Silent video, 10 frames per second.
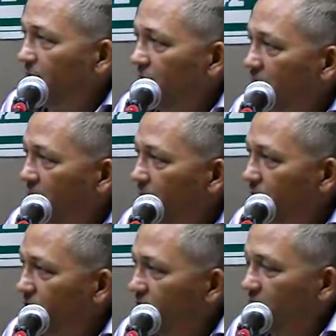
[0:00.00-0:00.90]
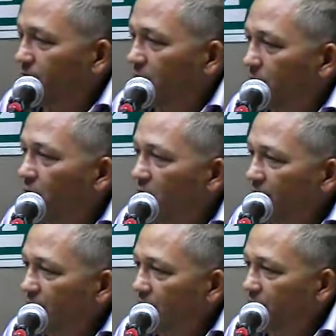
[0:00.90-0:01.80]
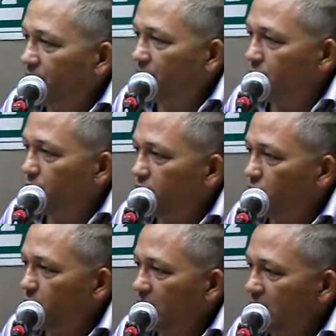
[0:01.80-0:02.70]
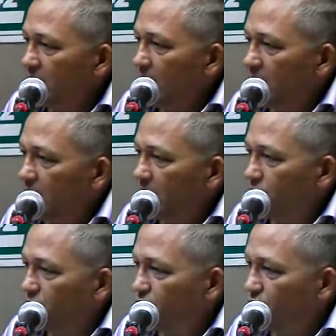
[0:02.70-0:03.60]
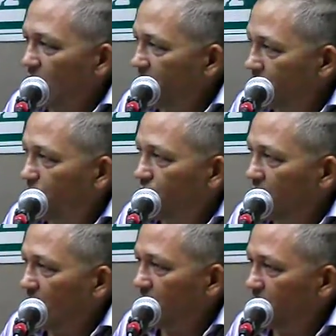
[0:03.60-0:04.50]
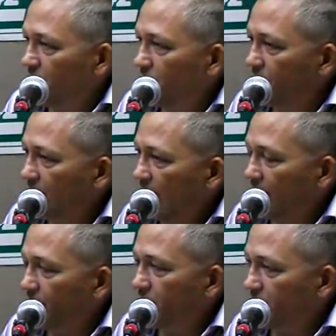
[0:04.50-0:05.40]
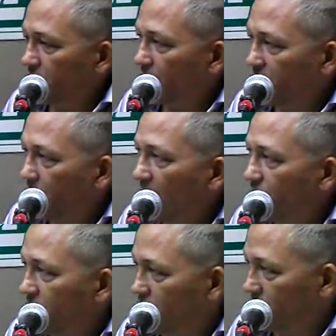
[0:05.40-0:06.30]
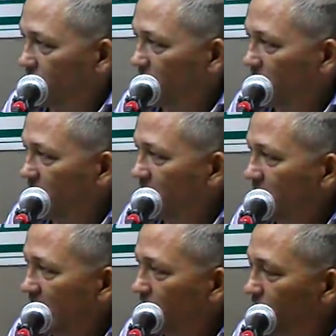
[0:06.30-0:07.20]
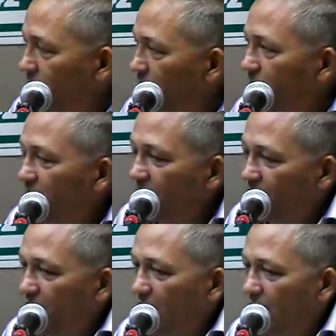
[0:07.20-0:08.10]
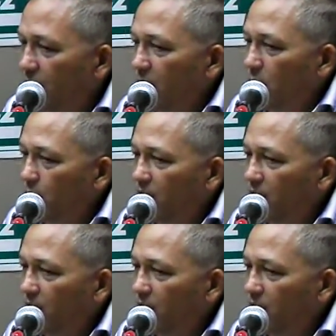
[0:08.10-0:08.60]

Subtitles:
to 80% of our body, if you squeeze or dry the brain, you only have just a few ounces. You know, it goes down to nothing. We